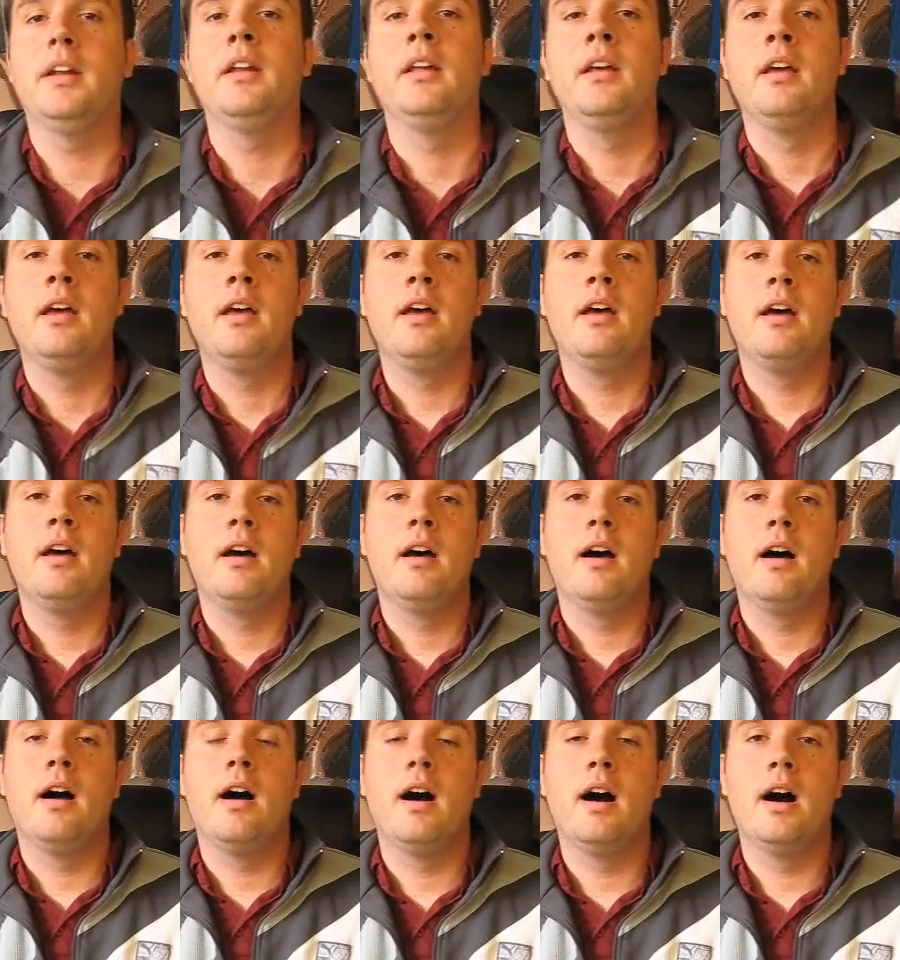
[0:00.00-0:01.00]

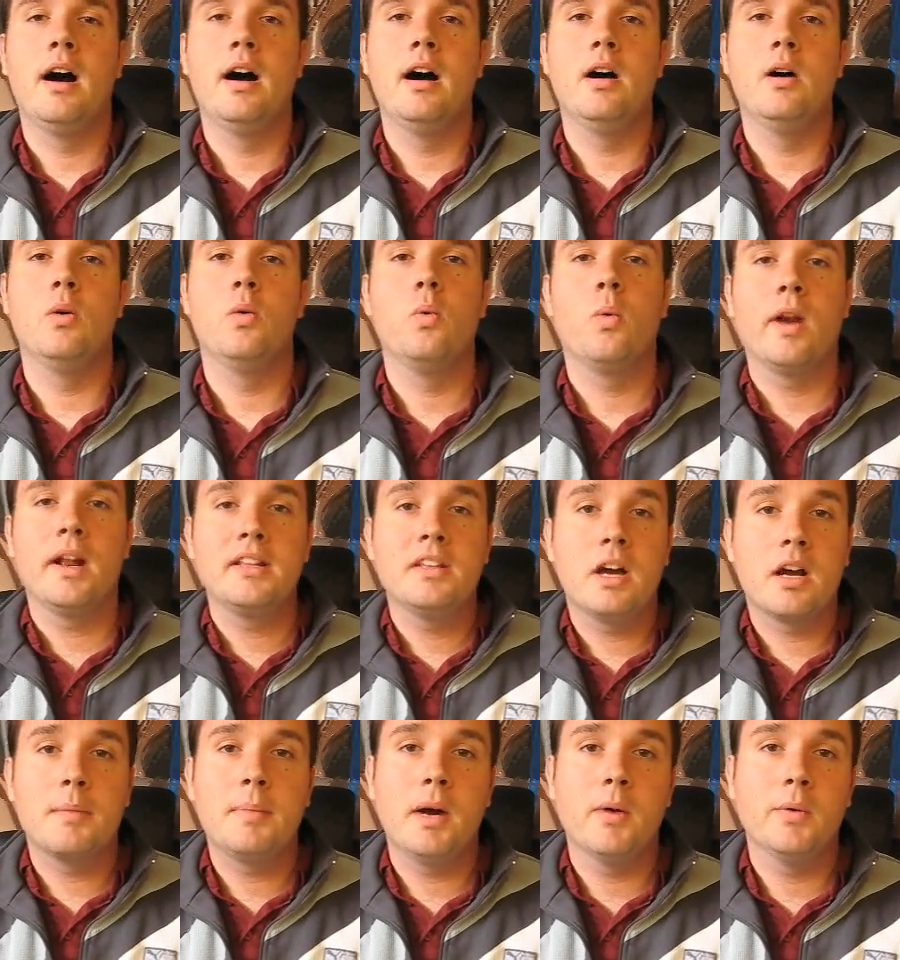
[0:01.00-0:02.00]
When I
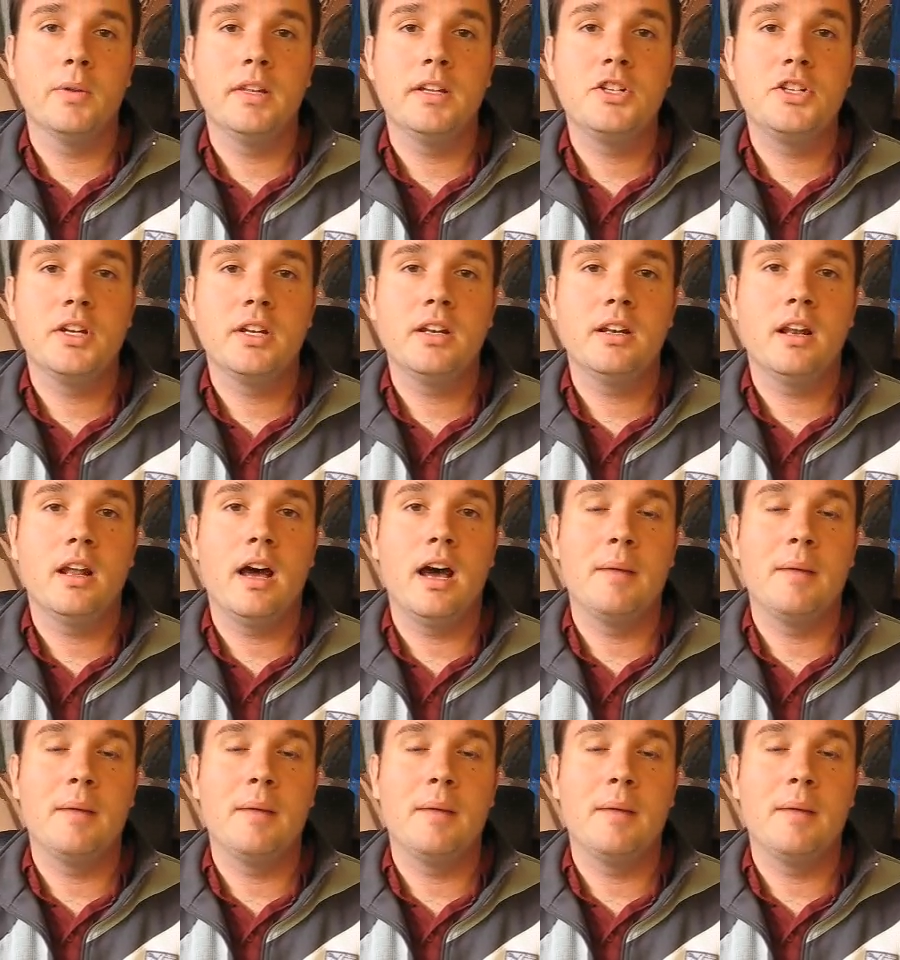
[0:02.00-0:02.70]
talk about religion,